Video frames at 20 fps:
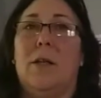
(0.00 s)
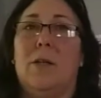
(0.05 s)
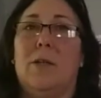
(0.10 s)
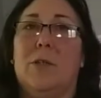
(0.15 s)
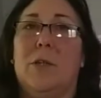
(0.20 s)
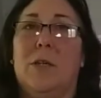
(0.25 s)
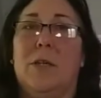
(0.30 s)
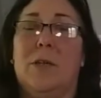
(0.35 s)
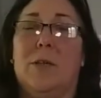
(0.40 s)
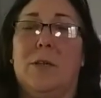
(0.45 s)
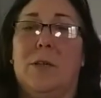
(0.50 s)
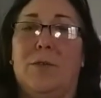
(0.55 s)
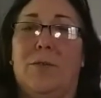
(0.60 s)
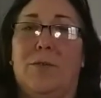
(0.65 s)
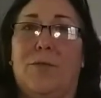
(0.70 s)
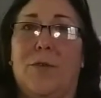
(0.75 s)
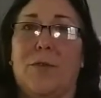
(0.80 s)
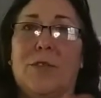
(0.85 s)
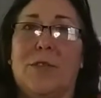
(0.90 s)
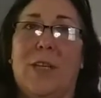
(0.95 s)
The
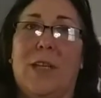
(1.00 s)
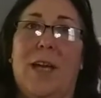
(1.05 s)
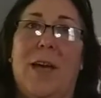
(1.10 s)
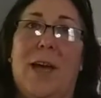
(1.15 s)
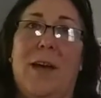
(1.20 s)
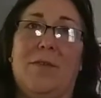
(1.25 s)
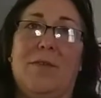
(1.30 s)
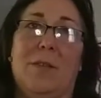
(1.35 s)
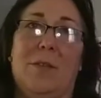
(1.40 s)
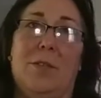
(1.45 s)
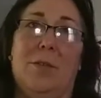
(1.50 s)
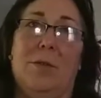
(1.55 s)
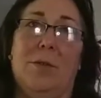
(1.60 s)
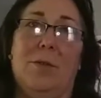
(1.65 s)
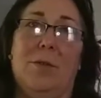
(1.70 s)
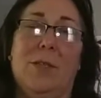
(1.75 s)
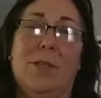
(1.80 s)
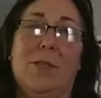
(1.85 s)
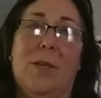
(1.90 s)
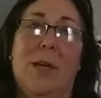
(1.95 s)
first thing you have to
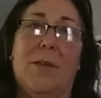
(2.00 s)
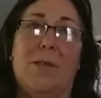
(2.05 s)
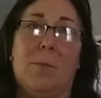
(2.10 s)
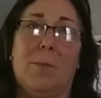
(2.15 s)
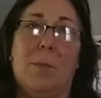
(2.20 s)
do is you have